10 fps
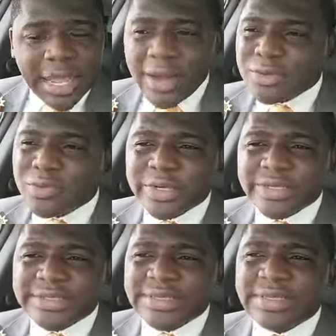I would
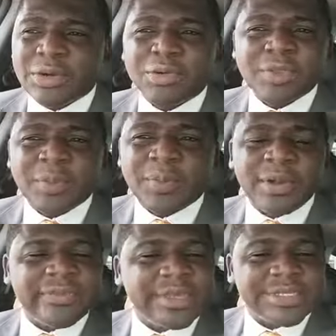want the good
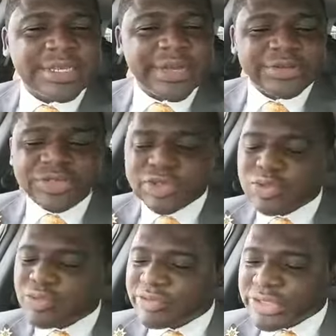people of this country
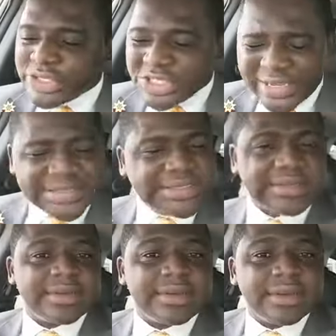to
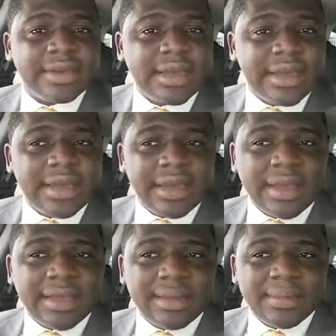reject
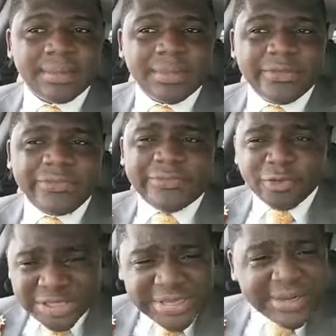
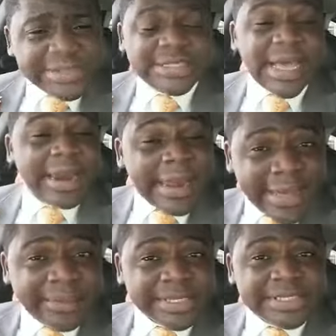fruitless
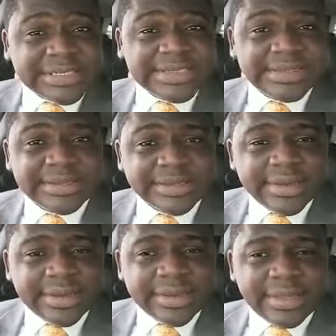alarmists
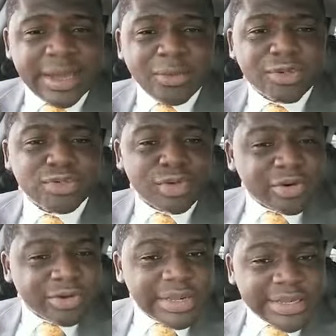that want to
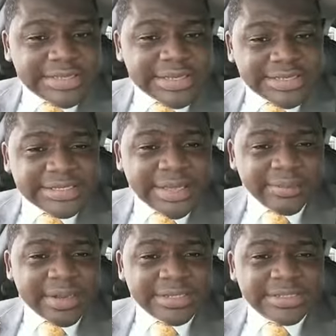create
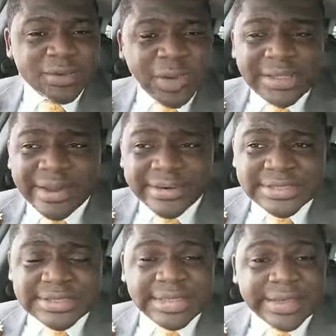instability where there
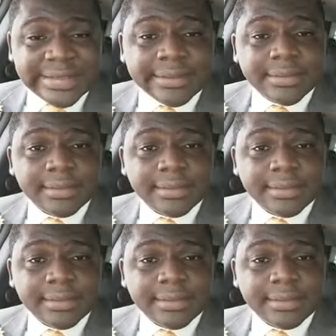is none.